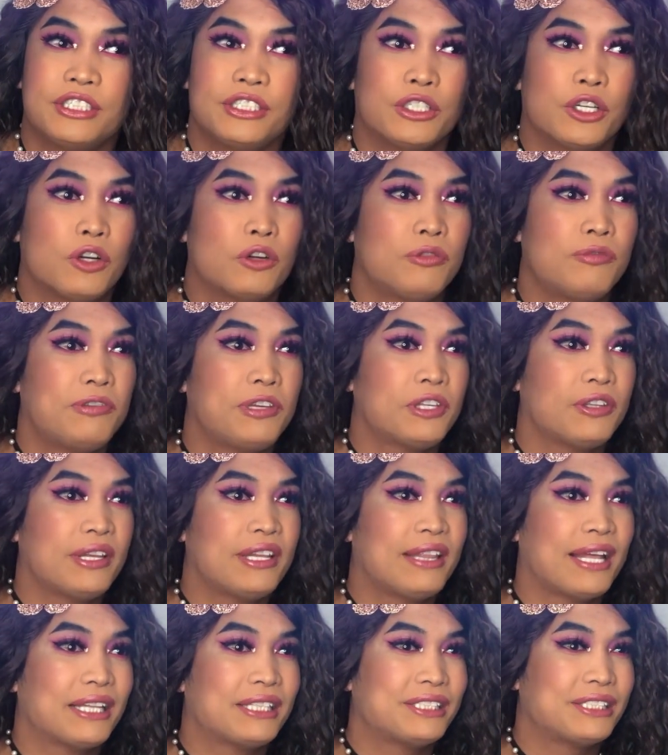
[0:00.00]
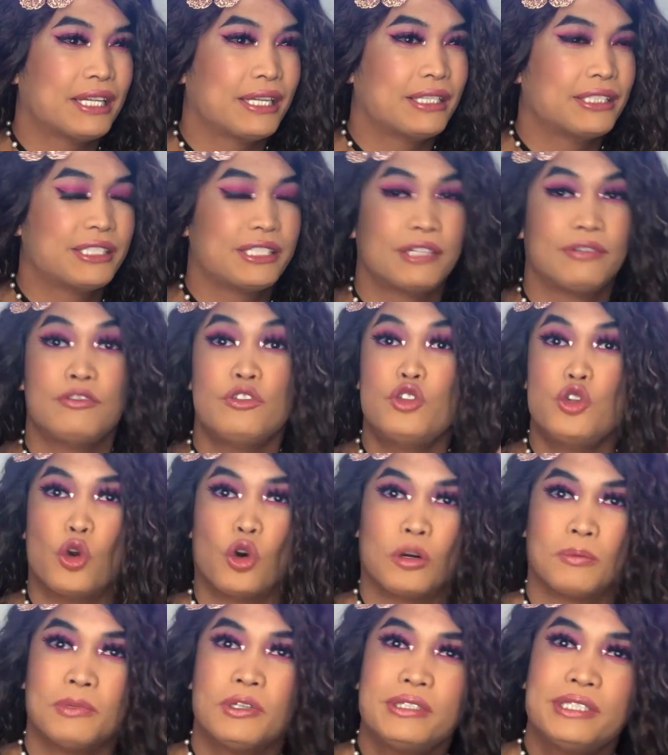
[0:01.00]
you know, feeling that sense of
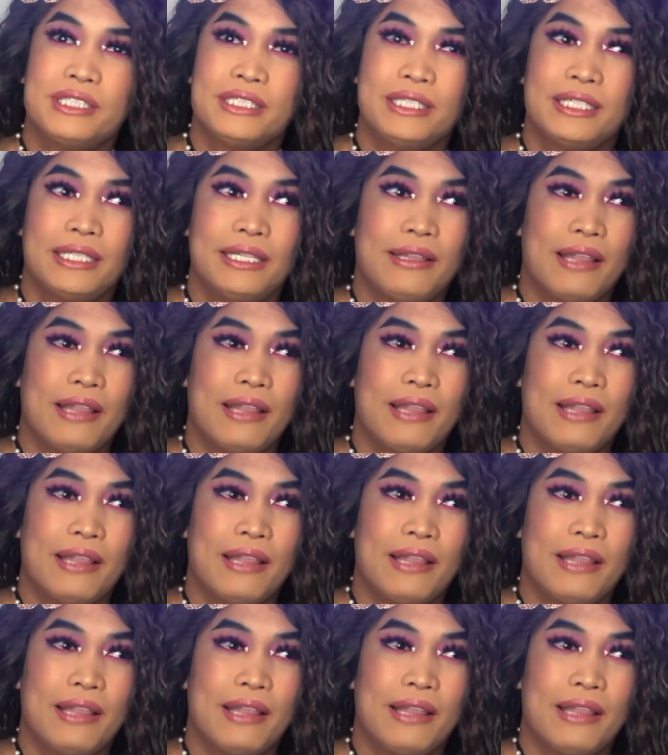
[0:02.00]
normalcy